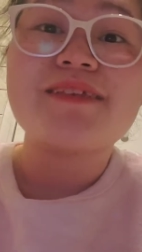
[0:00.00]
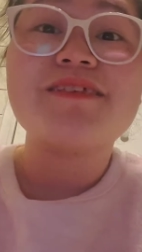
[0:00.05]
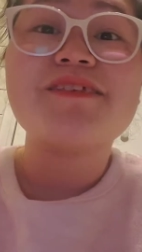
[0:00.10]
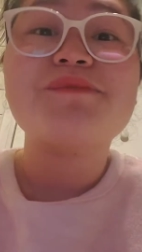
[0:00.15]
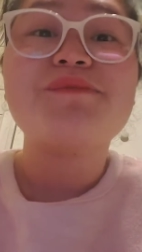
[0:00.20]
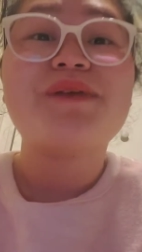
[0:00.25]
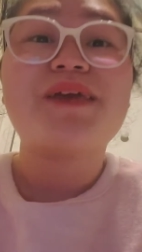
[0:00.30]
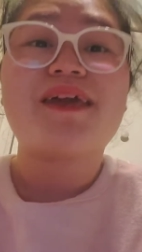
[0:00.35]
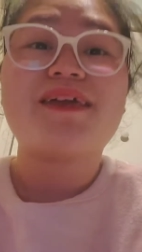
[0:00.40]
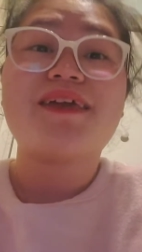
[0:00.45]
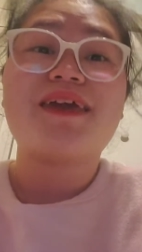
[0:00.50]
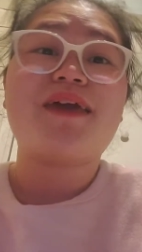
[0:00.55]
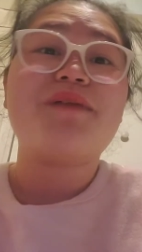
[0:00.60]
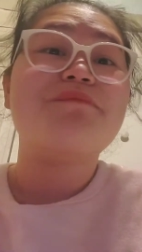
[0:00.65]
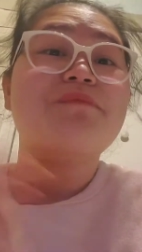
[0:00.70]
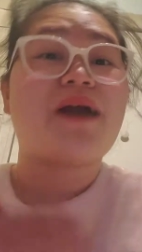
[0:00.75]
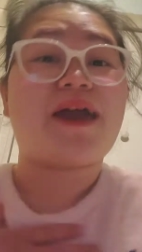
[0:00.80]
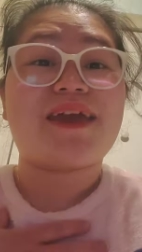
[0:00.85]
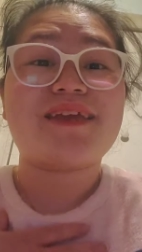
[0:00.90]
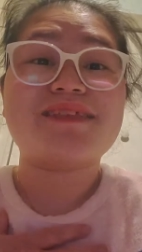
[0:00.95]
it's me
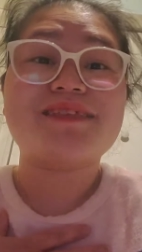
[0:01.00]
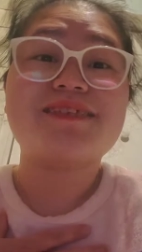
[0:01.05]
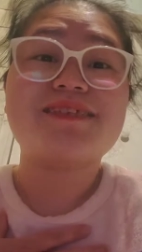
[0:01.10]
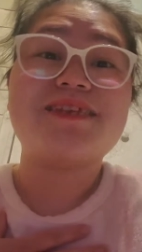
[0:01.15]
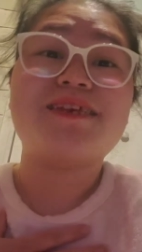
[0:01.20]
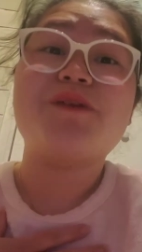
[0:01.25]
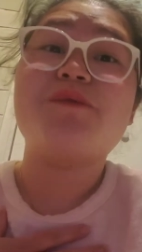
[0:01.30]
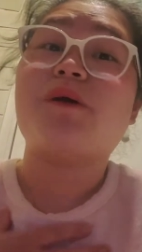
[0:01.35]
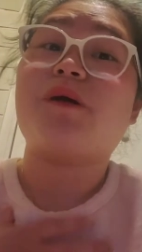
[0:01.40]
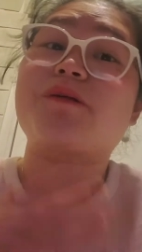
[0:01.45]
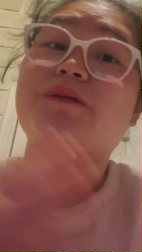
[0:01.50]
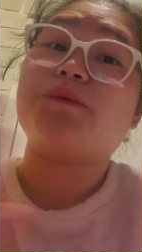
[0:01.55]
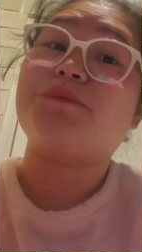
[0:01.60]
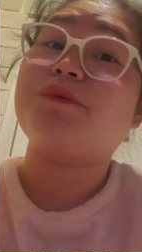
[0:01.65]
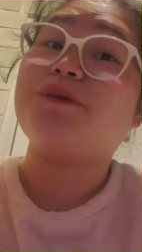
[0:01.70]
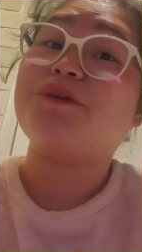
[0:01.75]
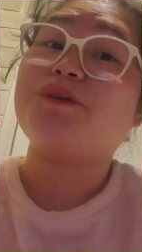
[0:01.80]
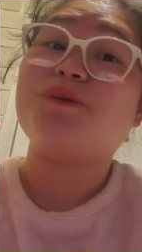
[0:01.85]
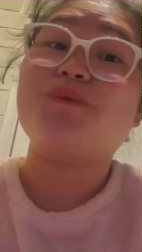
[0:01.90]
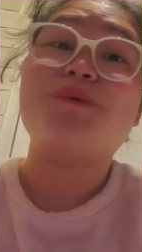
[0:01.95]
again, Mindy,
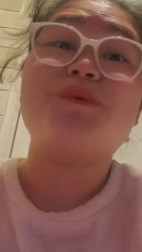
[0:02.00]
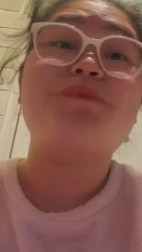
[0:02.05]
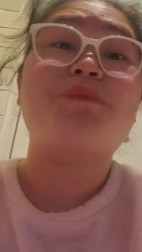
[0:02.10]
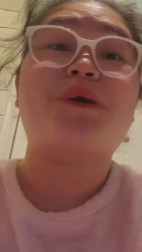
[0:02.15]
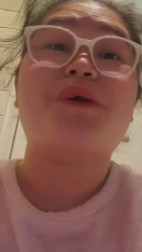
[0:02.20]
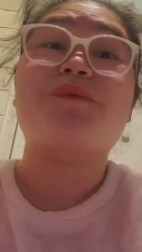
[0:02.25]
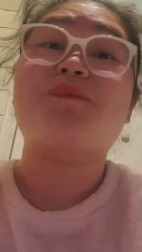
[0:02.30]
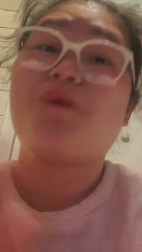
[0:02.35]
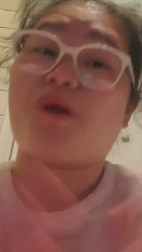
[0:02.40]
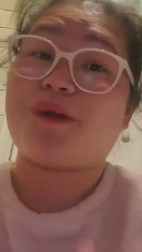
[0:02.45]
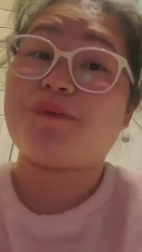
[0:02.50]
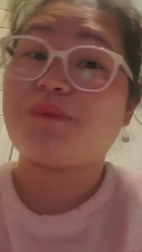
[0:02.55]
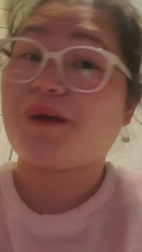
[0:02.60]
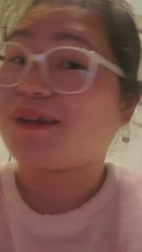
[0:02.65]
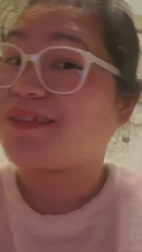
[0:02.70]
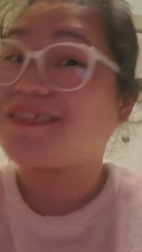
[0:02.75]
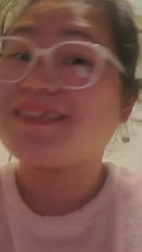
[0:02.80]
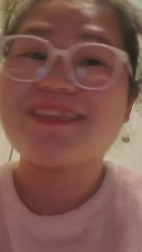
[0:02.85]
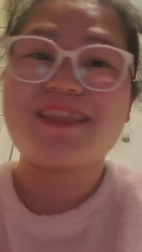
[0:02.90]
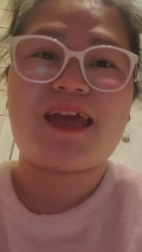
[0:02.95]
welcoming you with my warm
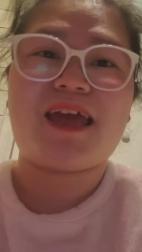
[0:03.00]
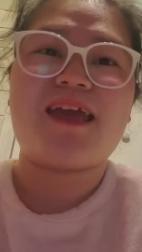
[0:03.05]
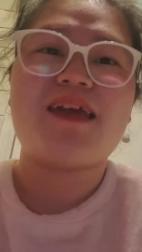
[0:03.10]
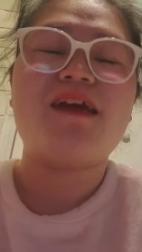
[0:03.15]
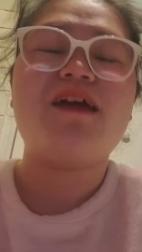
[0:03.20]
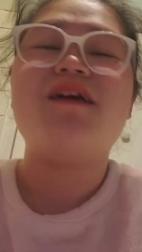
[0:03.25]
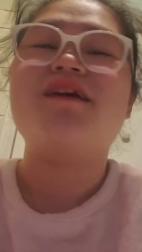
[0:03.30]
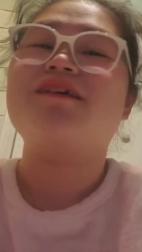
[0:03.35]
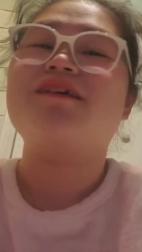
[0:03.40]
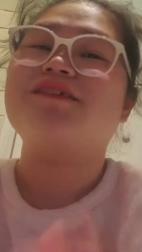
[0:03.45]
hug today.